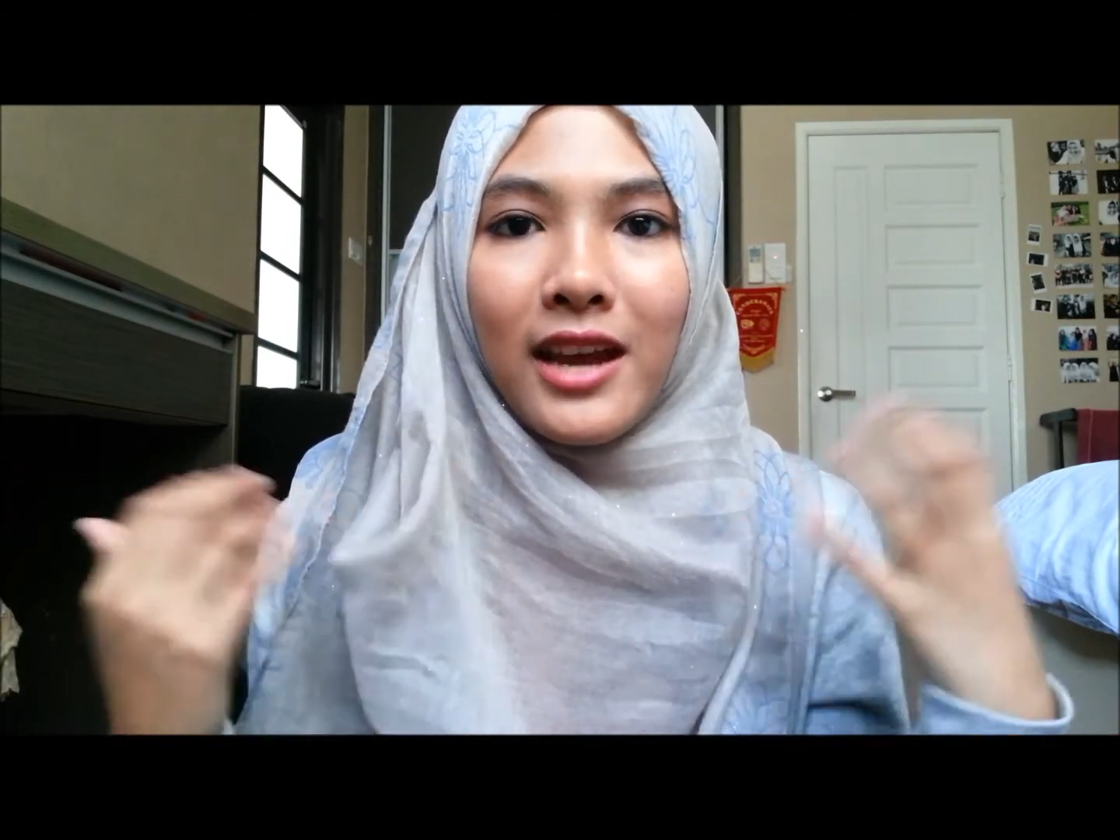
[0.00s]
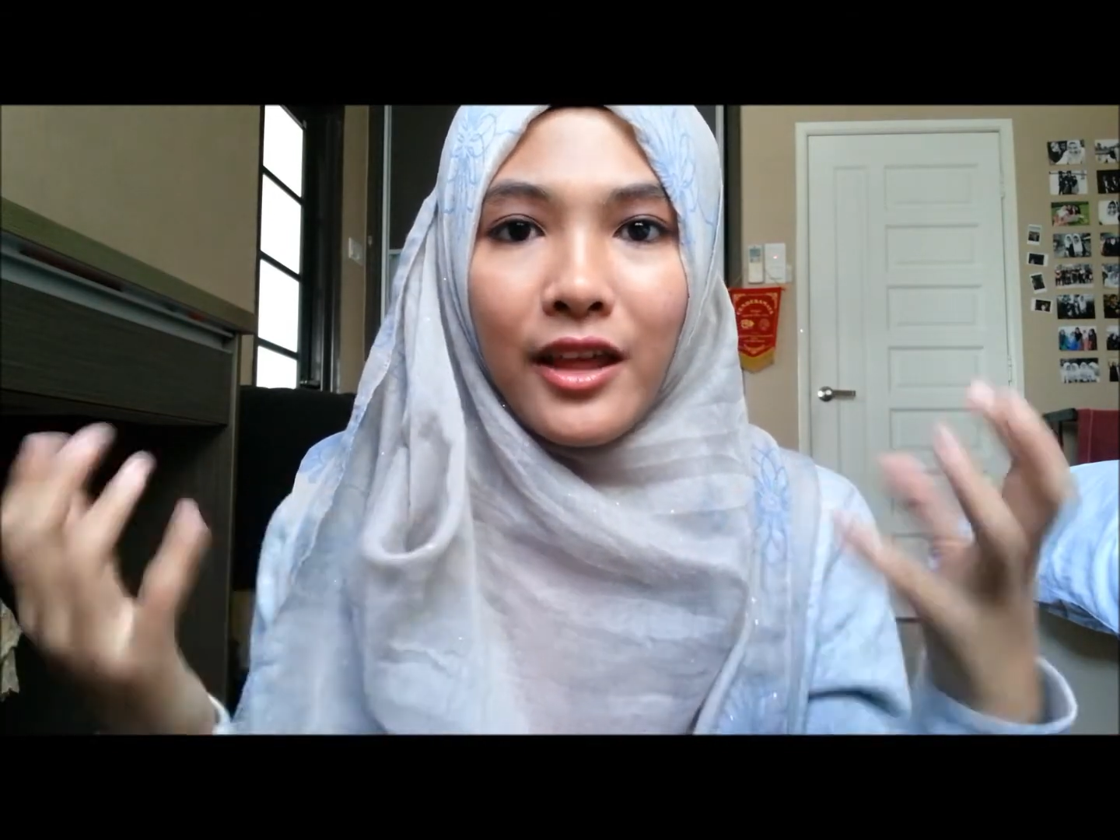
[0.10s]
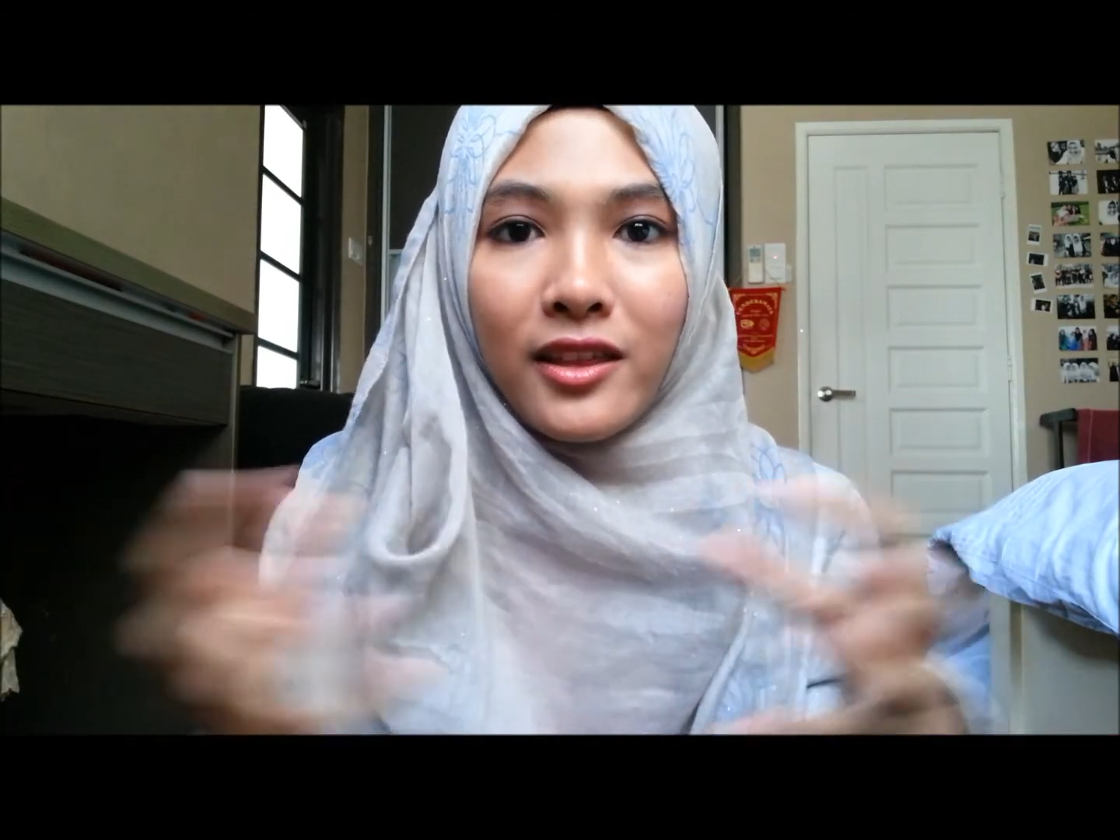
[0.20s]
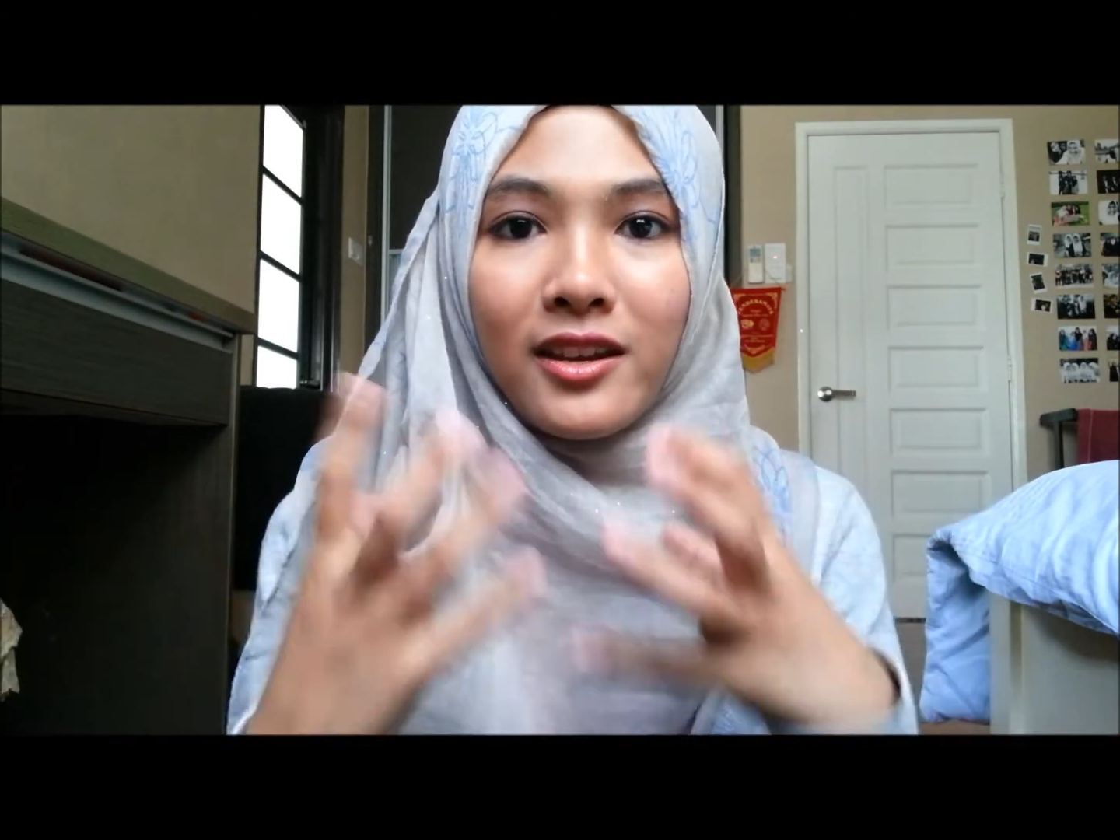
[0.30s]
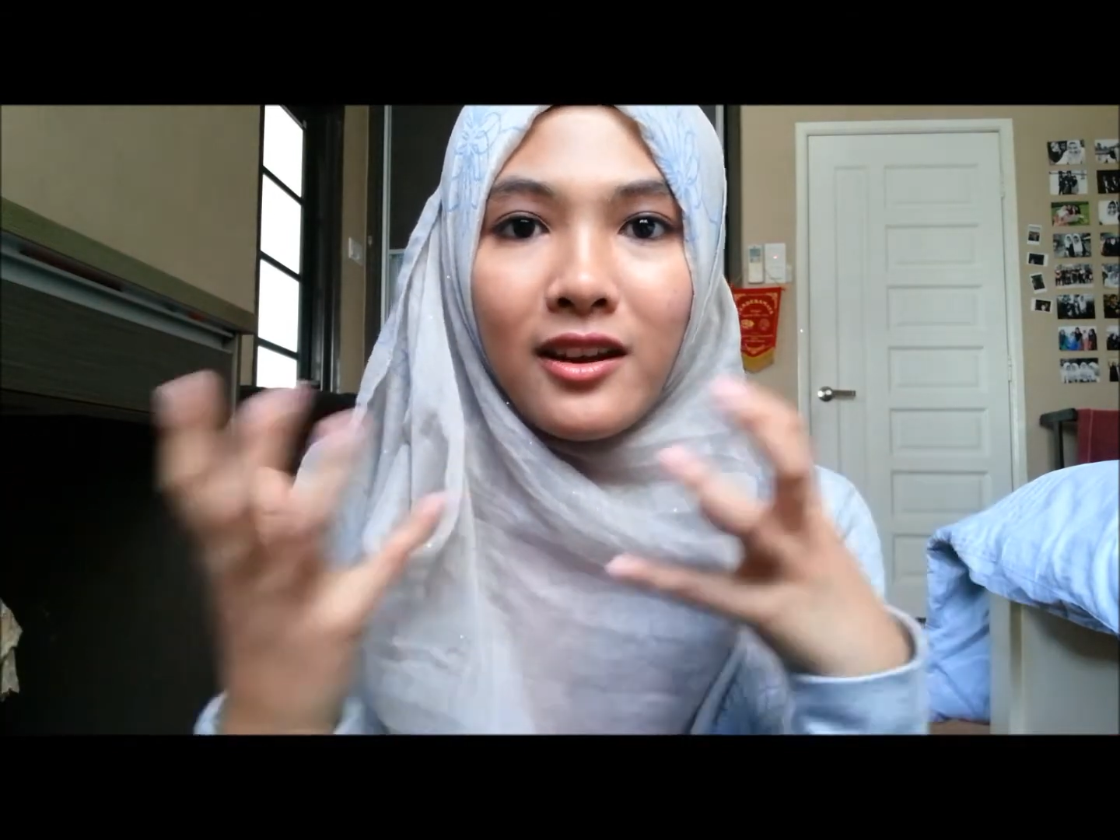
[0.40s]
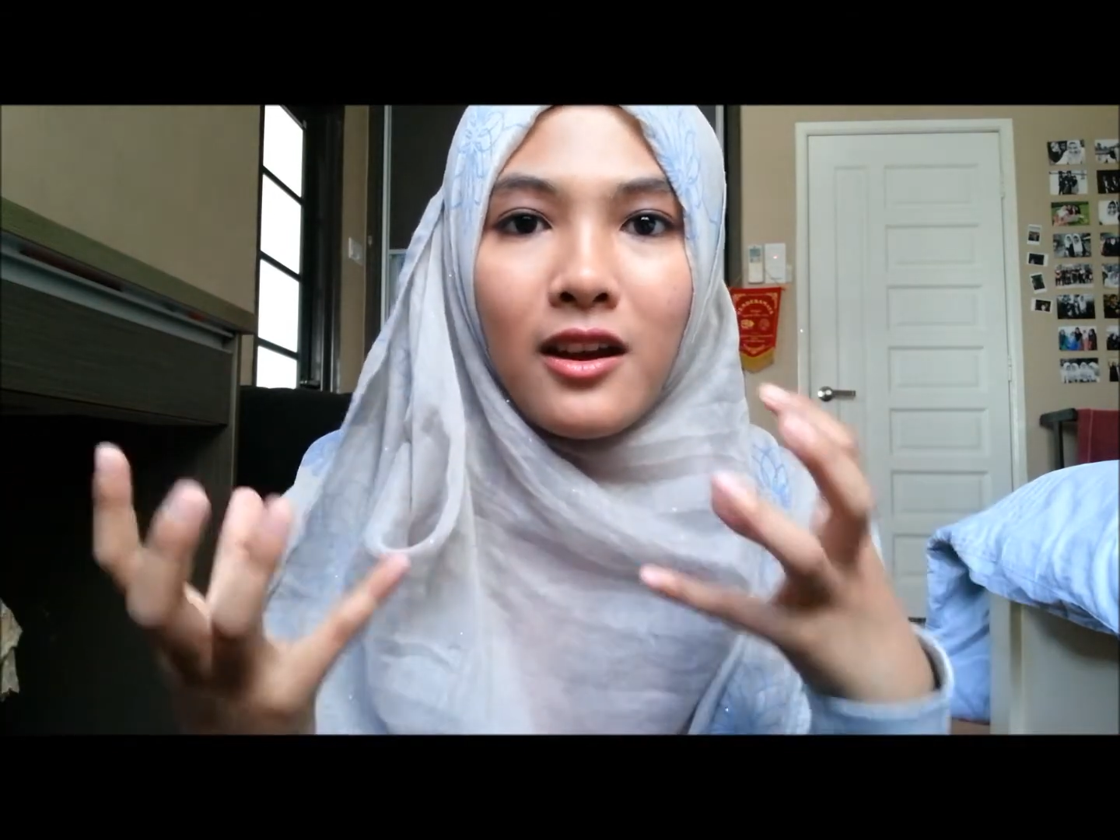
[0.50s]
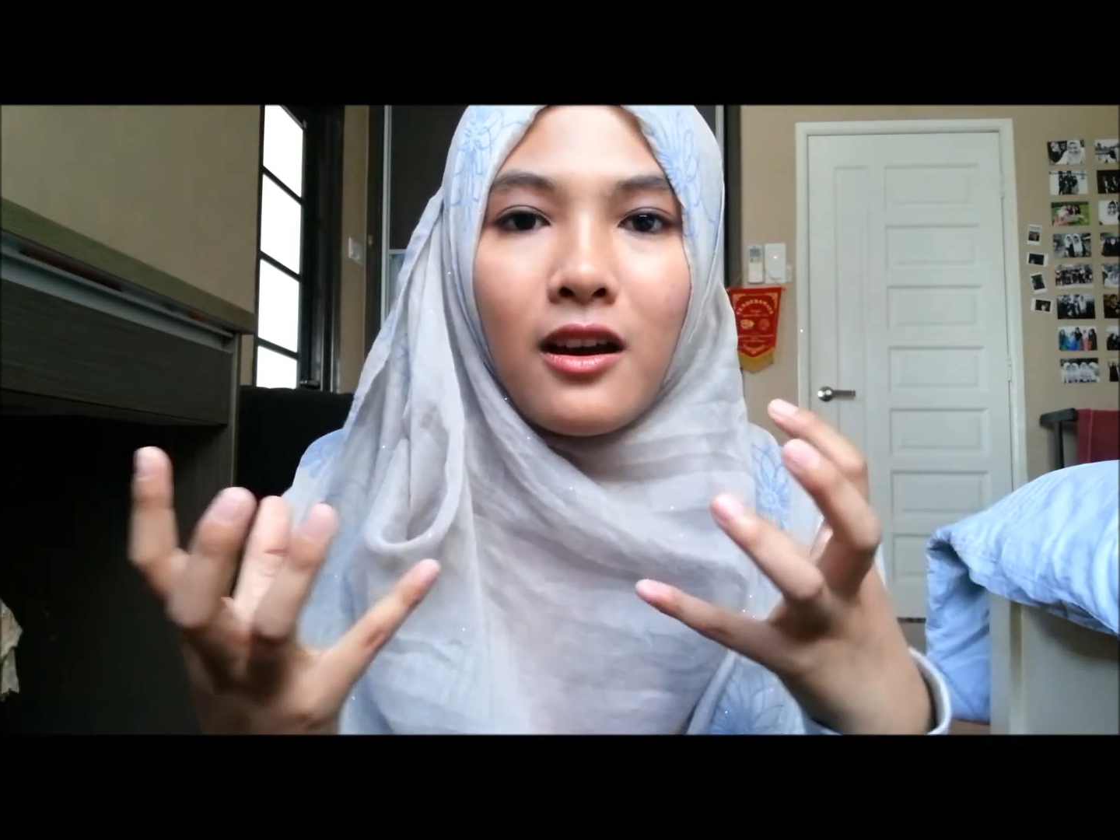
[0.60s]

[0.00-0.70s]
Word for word: gathered